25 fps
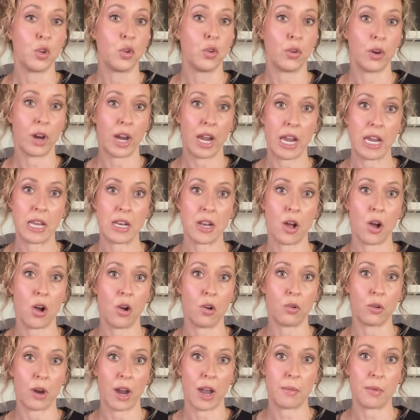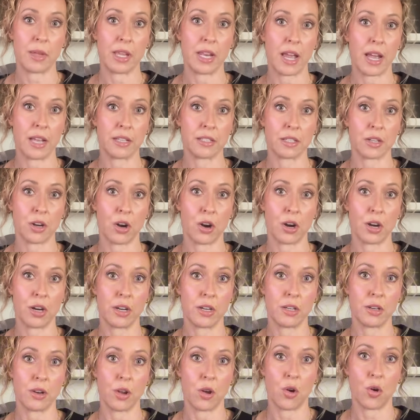great, I'll grab it, add to cart,
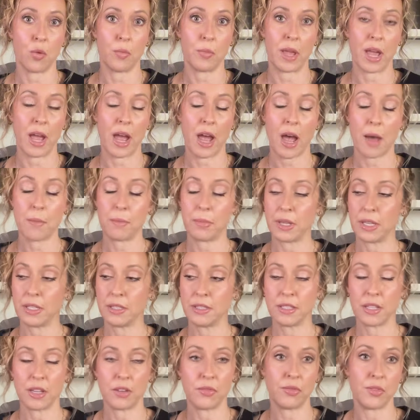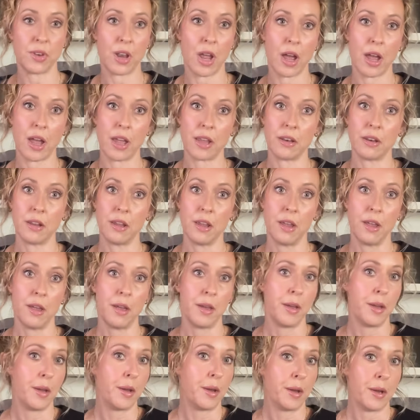and hope it happens. If not,
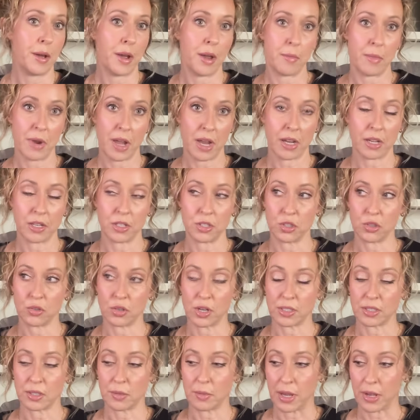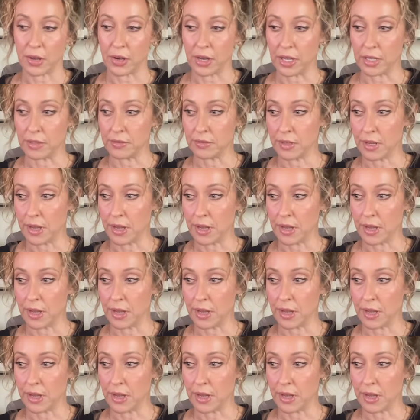I'm not going to stress about it.